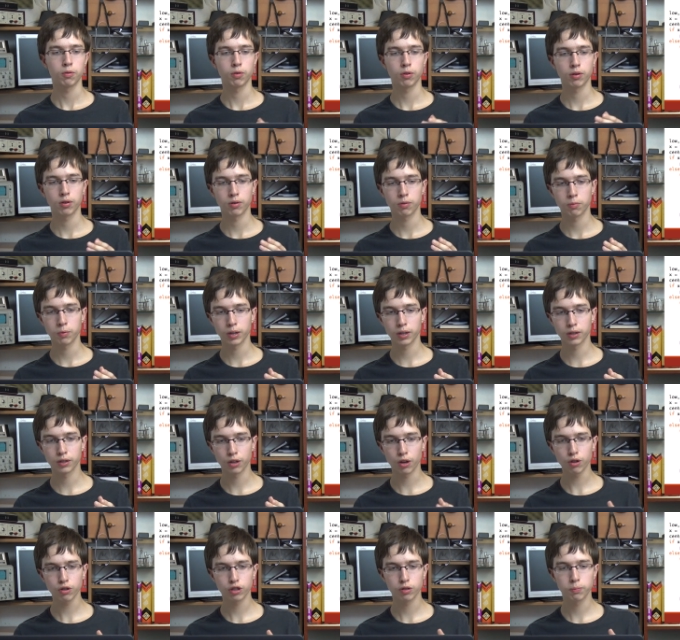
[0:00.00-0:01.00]
uh, will
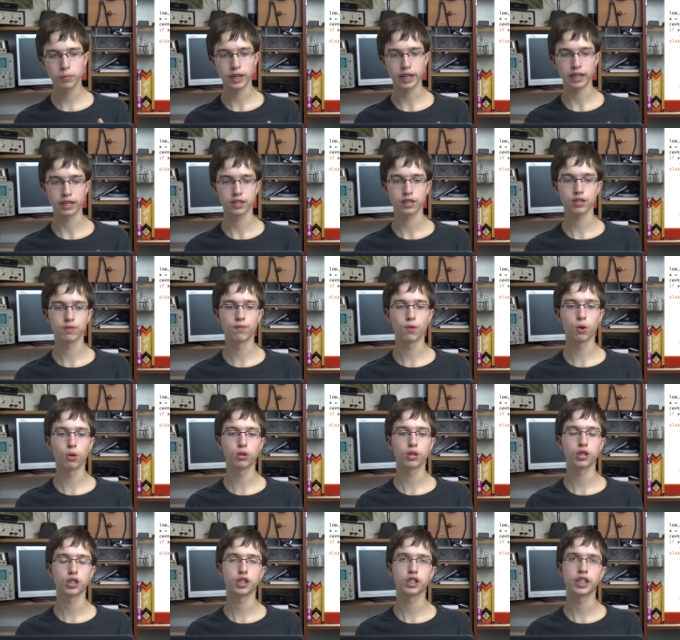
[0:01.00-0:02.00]
not be
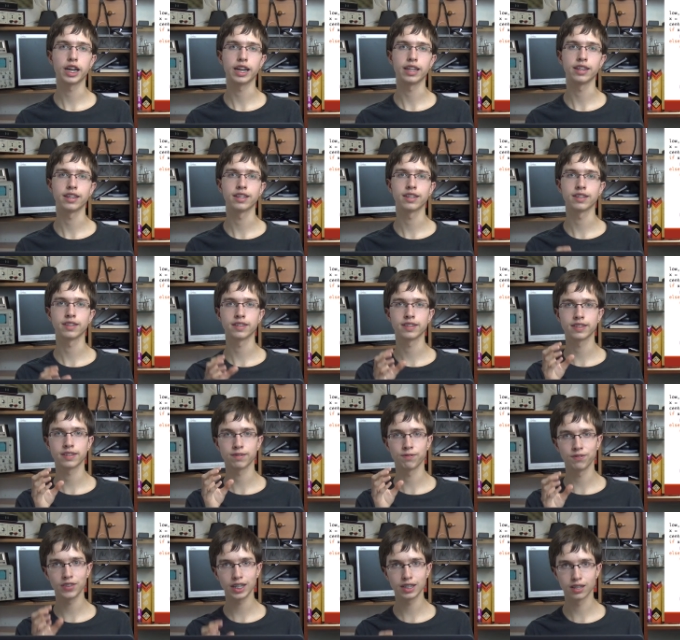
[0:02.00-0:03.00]
smaller than the
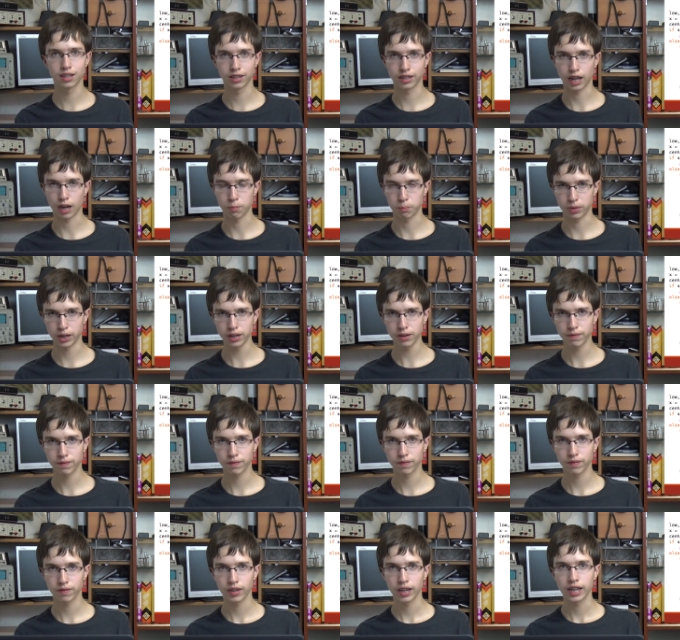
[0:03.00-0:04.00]
middle number,
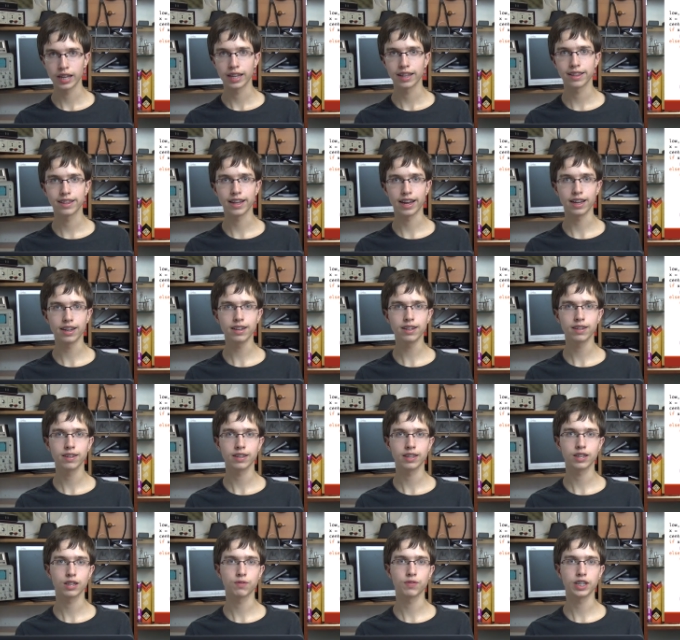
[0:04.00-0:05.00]
then
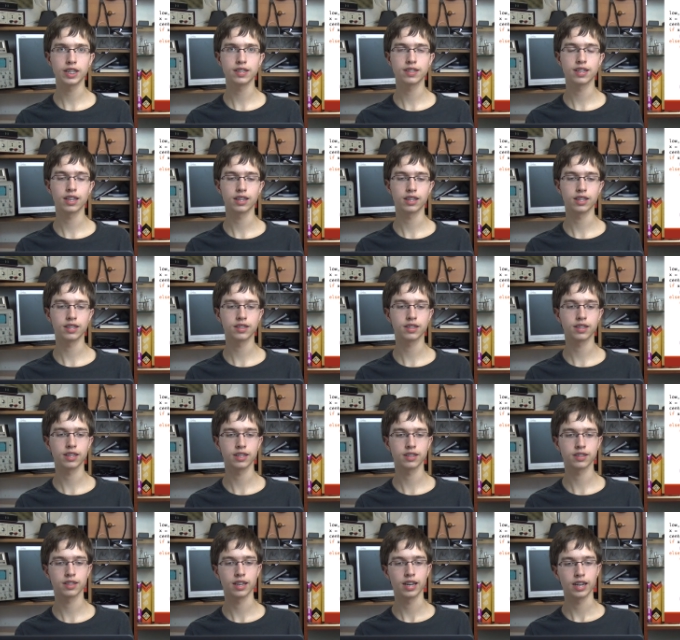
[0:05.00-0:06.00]
it means that it
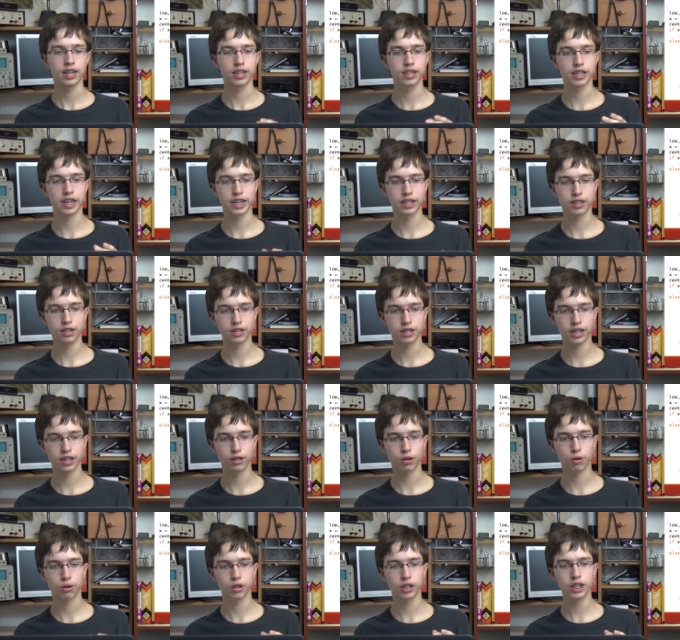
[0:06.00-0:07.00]
is greater
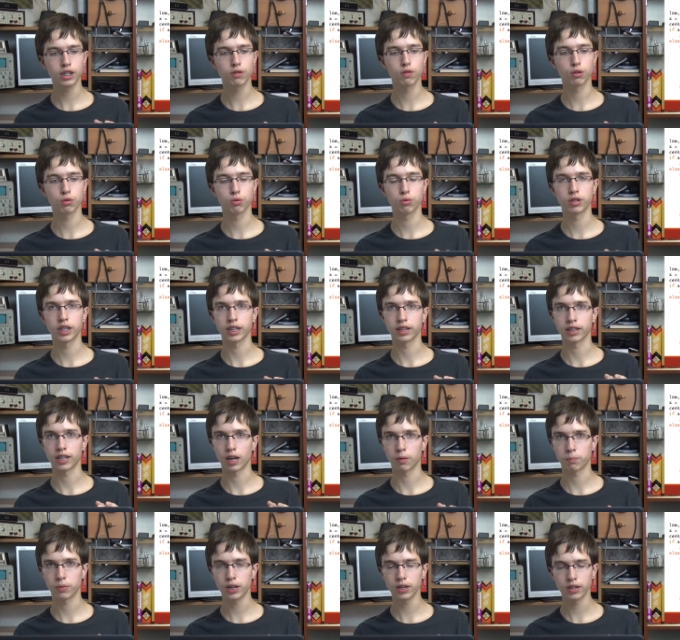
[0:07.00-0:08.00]
than or equal to that
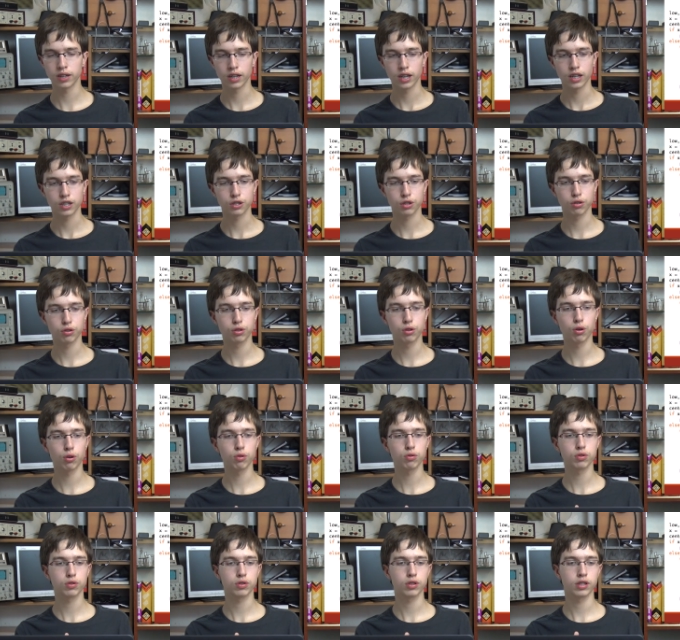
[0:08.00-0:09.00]
number. So it
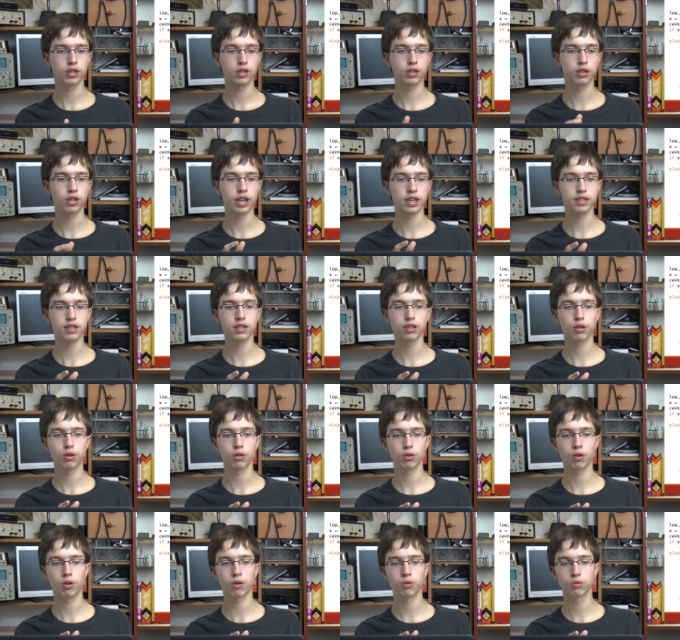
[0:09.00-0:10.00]
goes, it doesn't
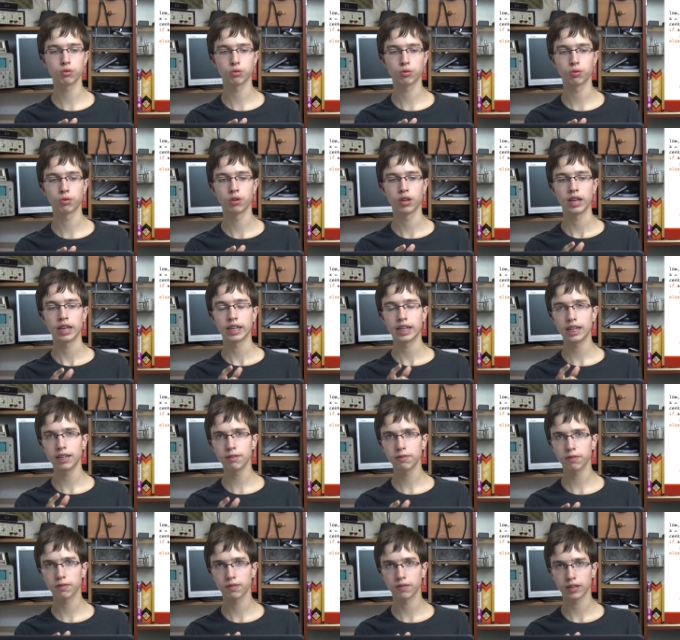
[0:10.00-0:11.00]
go to
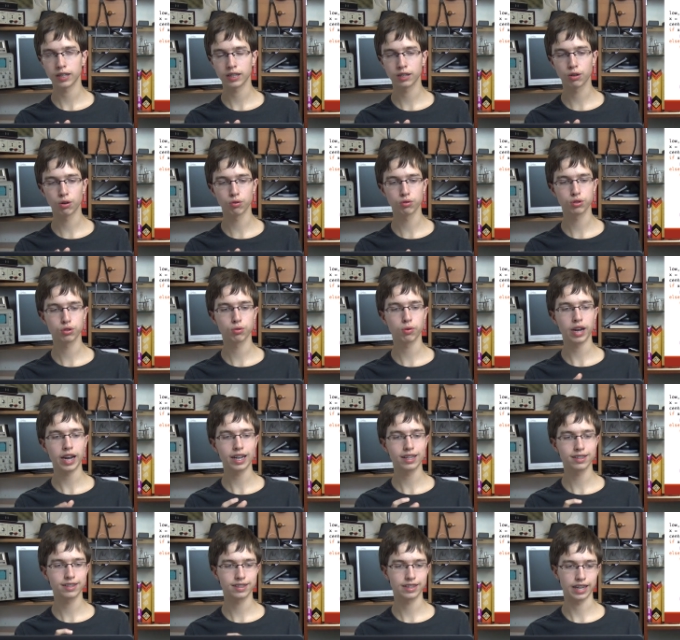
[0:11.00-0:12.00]
if, it goes to
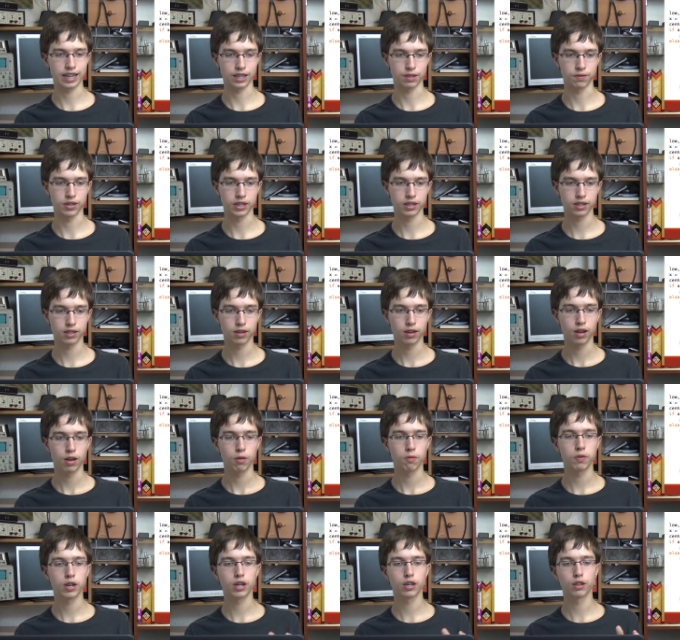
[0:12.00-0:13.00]
else statement,
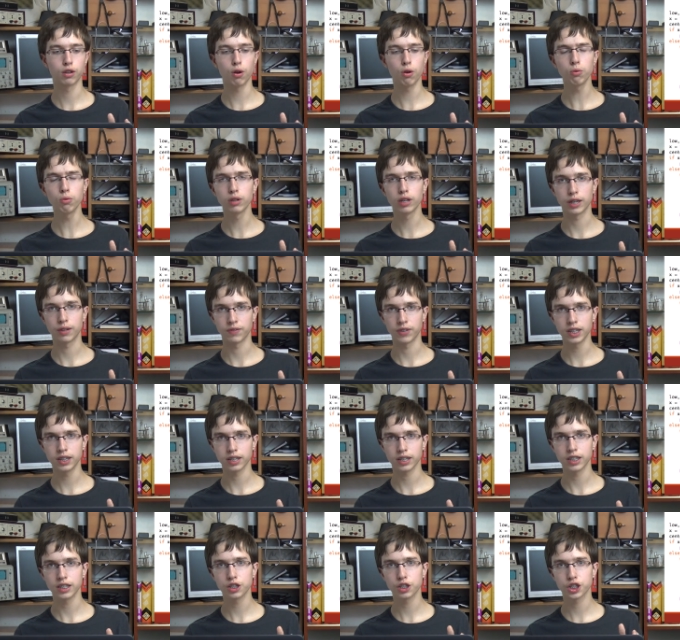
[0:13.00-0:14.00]
where low
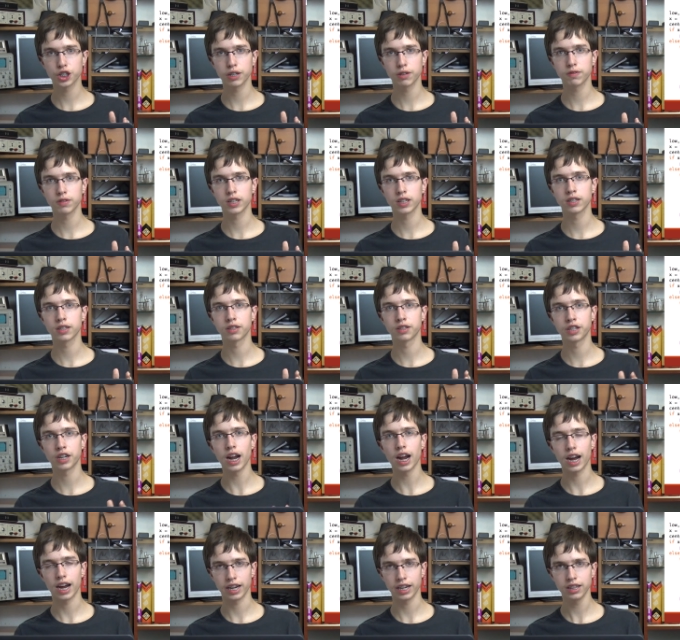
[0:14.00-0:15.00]
limit is shifted
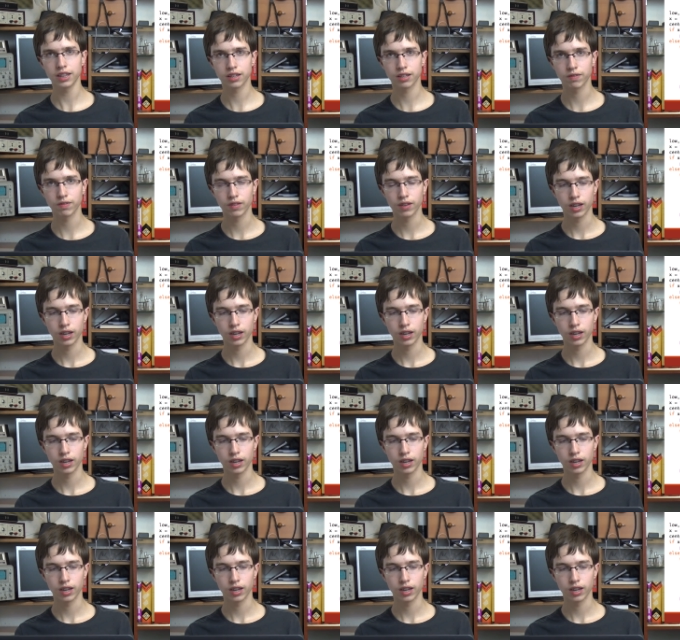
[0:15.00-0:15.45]
right